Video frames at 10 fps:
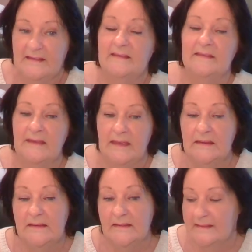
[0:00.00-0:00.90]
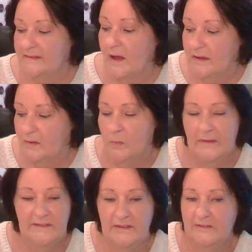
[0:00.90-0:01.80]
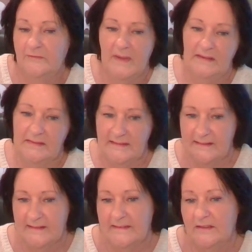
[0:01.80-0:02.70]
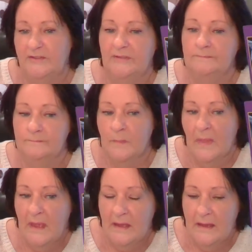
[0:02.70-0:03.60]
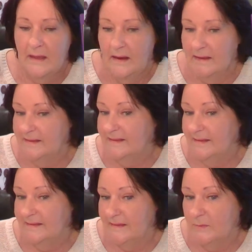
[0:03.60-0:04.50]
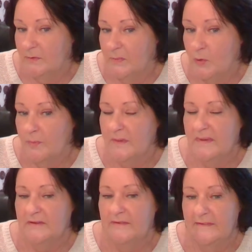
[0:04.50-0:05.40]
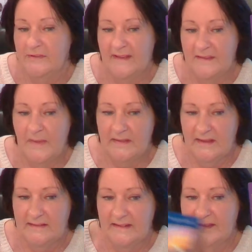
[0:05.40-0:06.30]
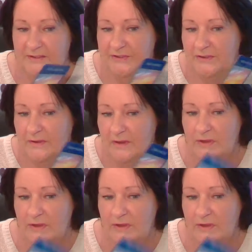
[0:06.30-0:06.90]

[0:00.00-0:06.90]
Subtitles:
This is the end of the cycle. Once you've made this decision, like it says, it will all be better if you just make that decision.